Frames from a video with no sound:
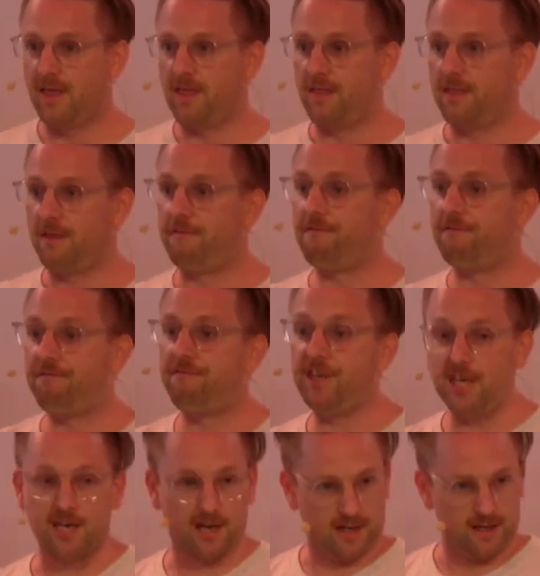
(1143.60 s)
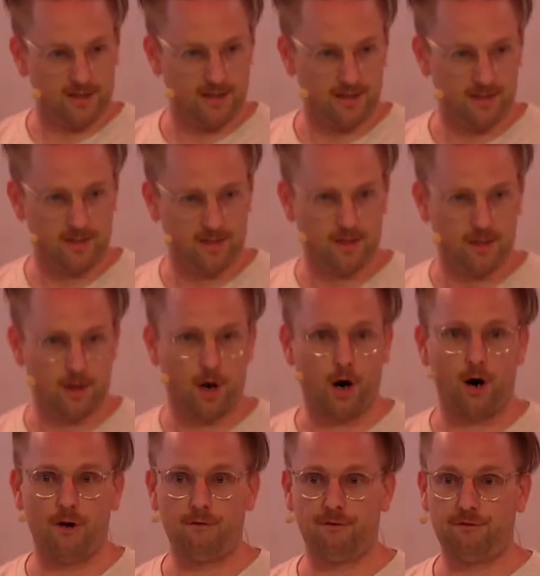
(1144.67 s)
fear
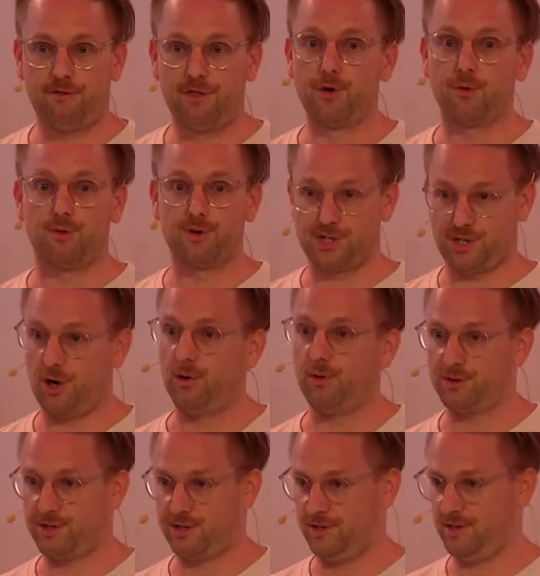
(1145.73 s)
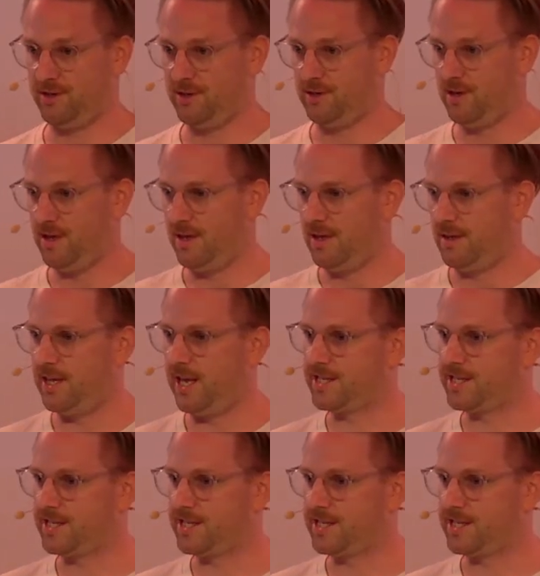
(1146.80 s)
of the result. There's a